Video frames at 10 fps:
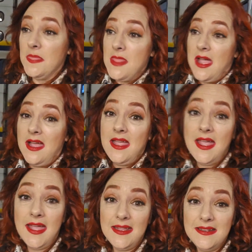I
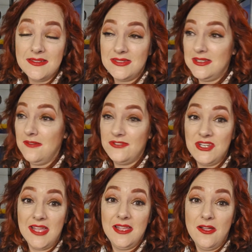had
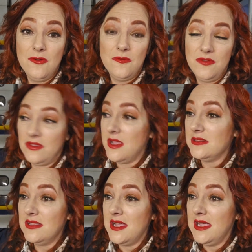self-checkout with
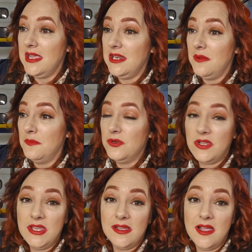online
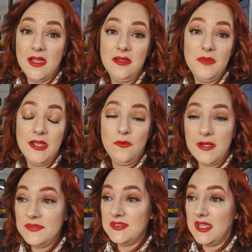booking on my
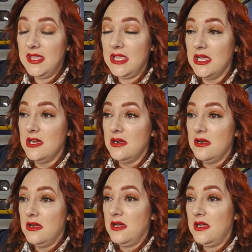website.
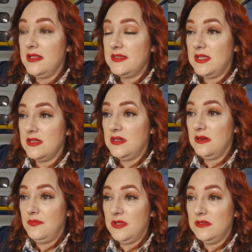Let's see, I
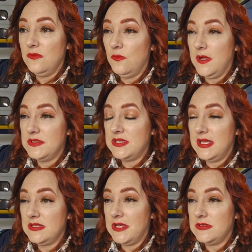started building
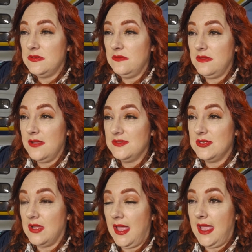websites by
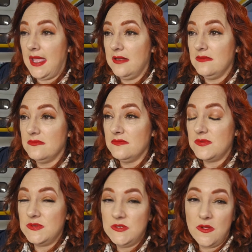2008.
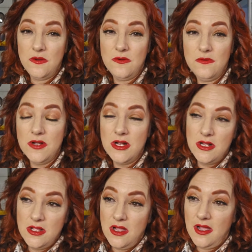So
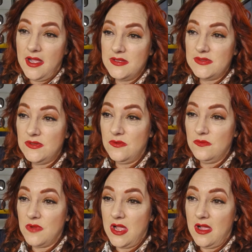
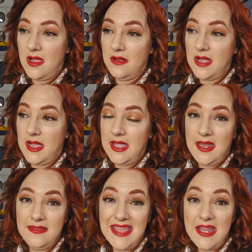I
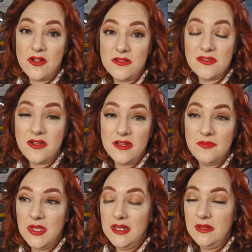had that all
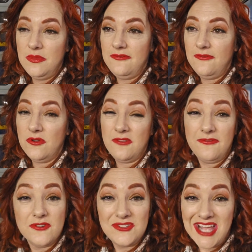automated before the
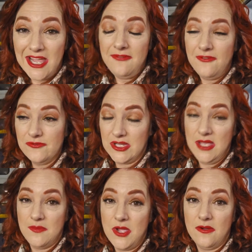first iPhone
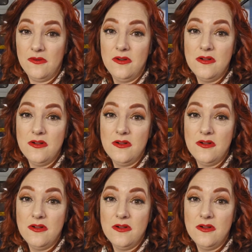came out.